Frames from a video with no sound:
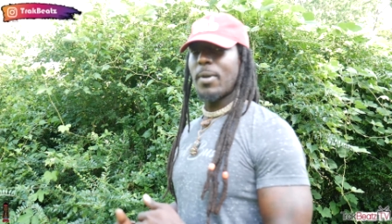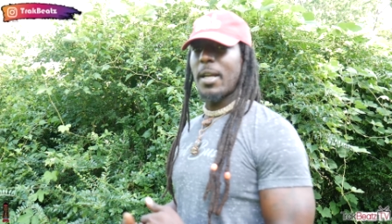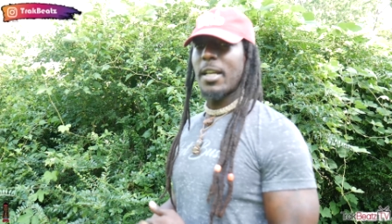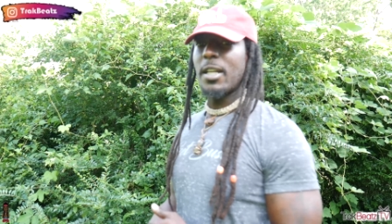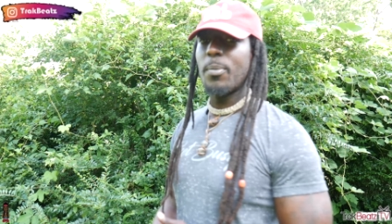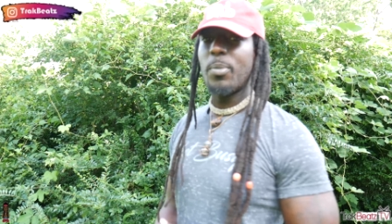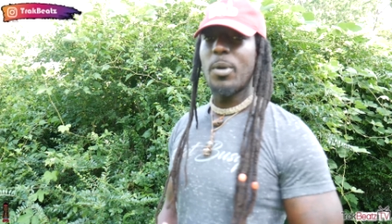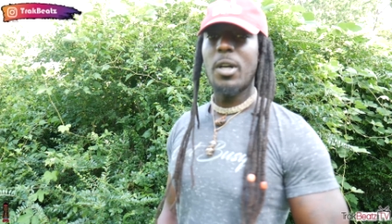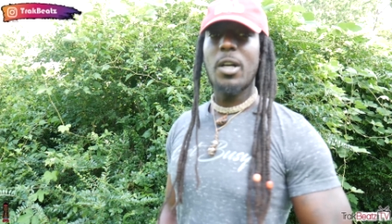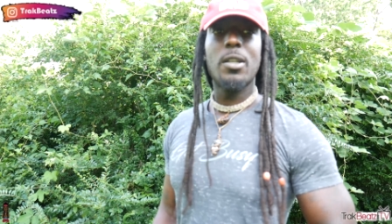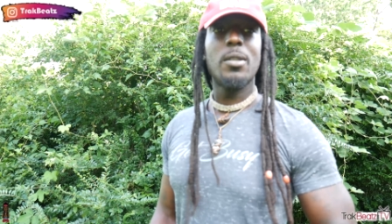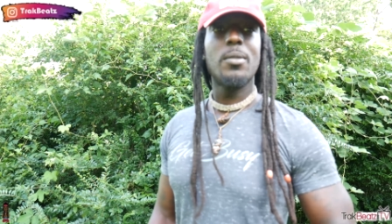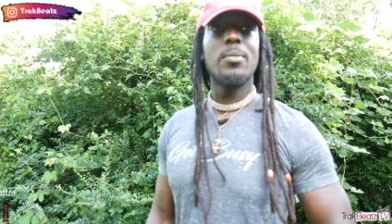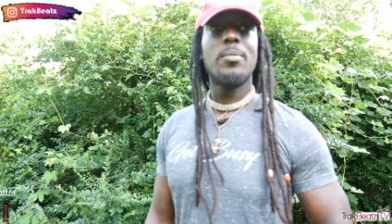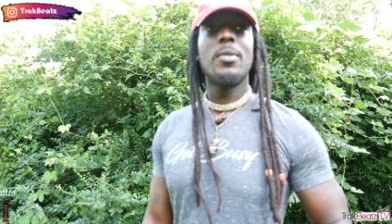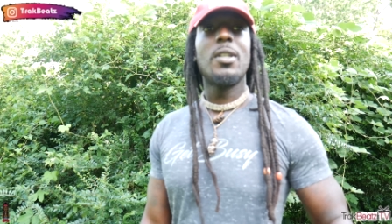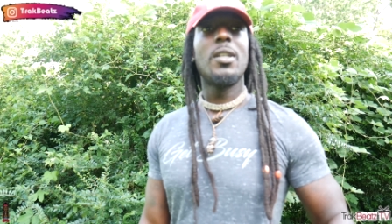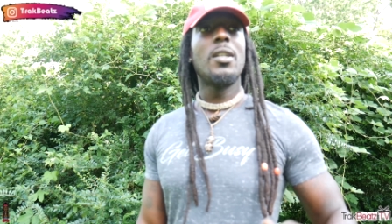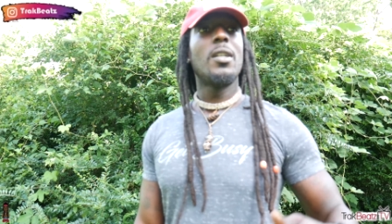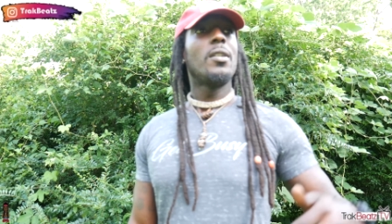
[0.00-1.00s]
right up on him,
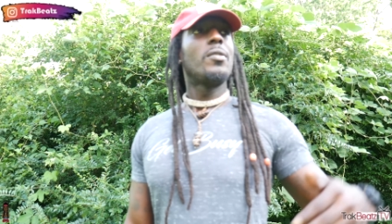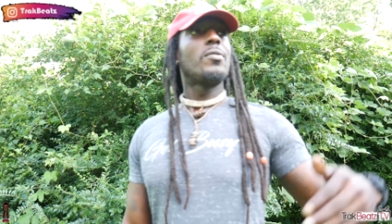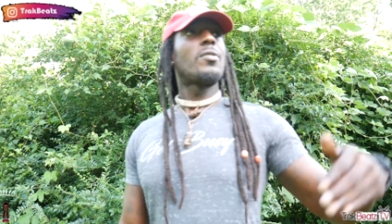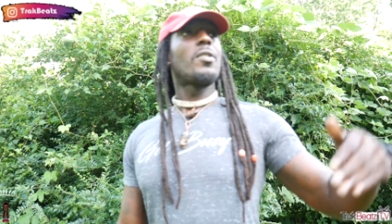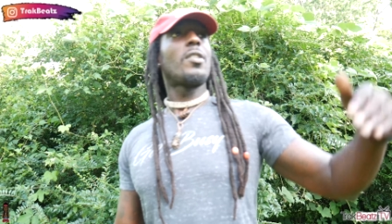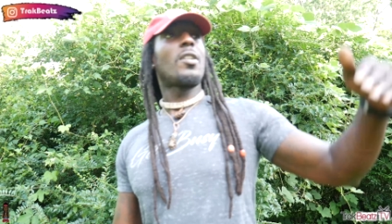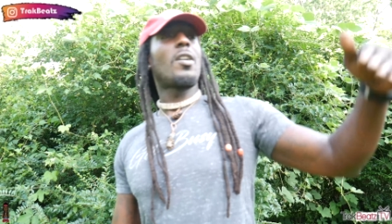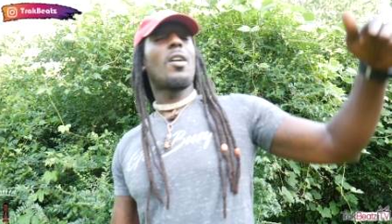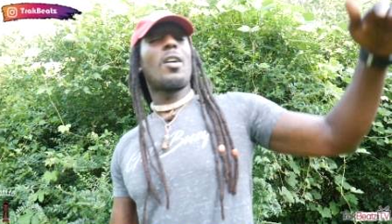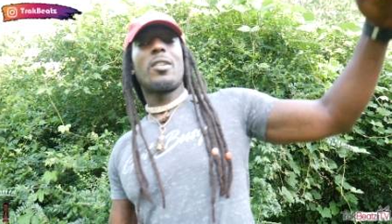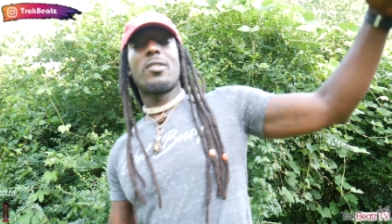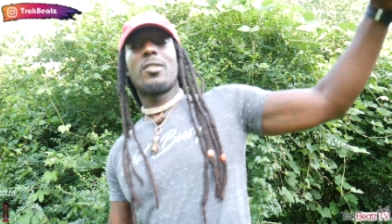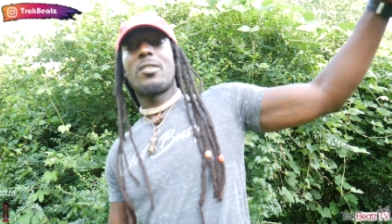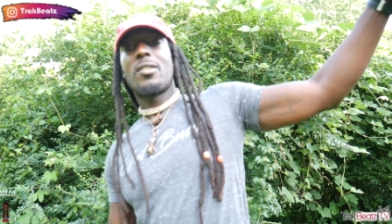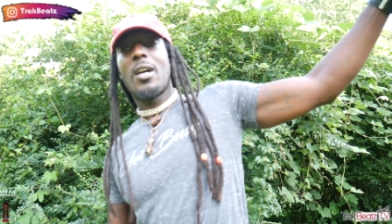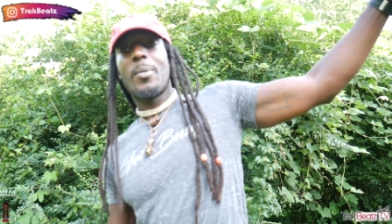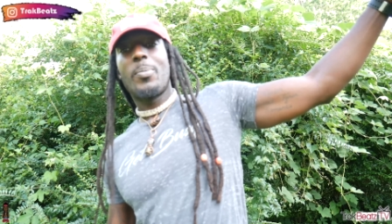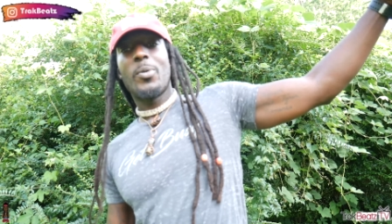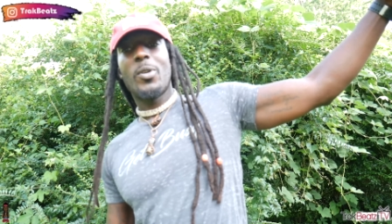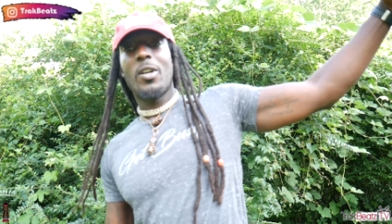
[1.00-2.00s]
so the car's
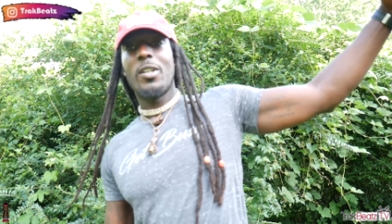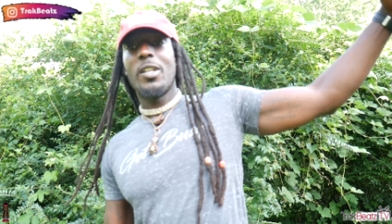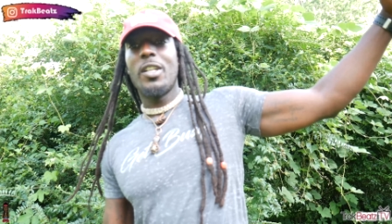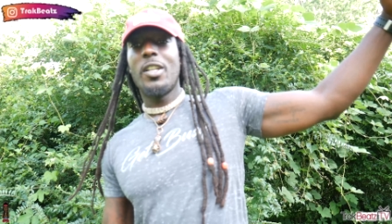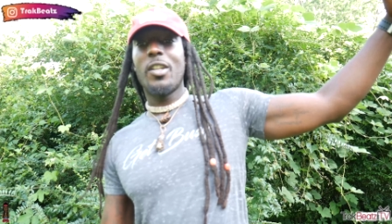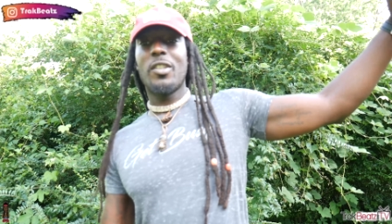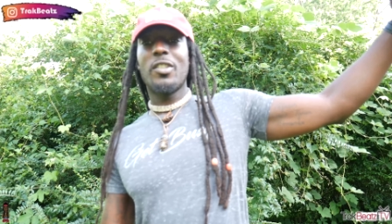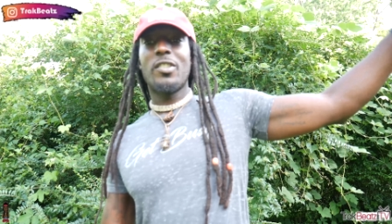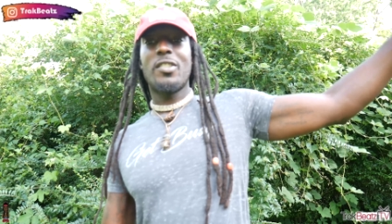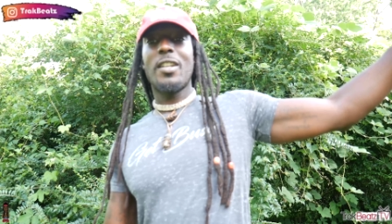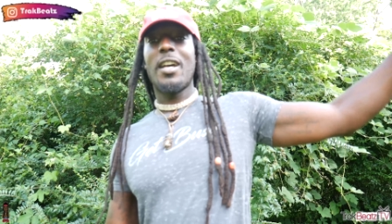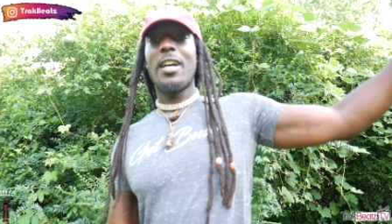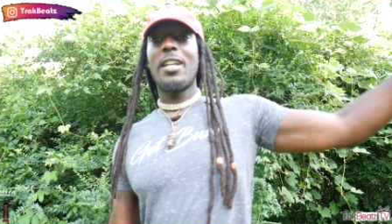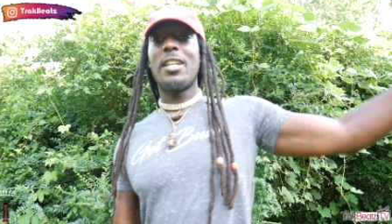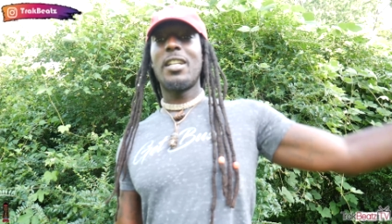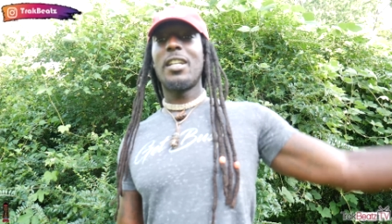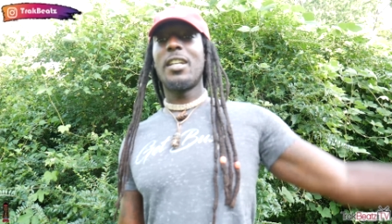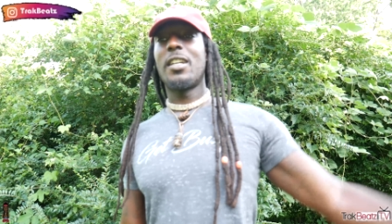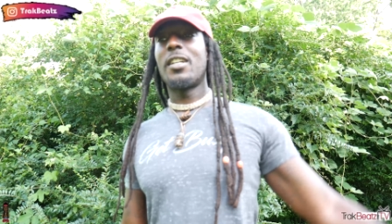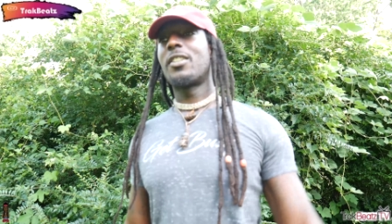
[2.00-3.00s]
stopping on the other side
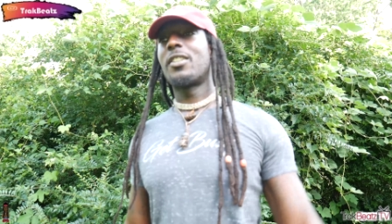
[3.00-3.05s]
of the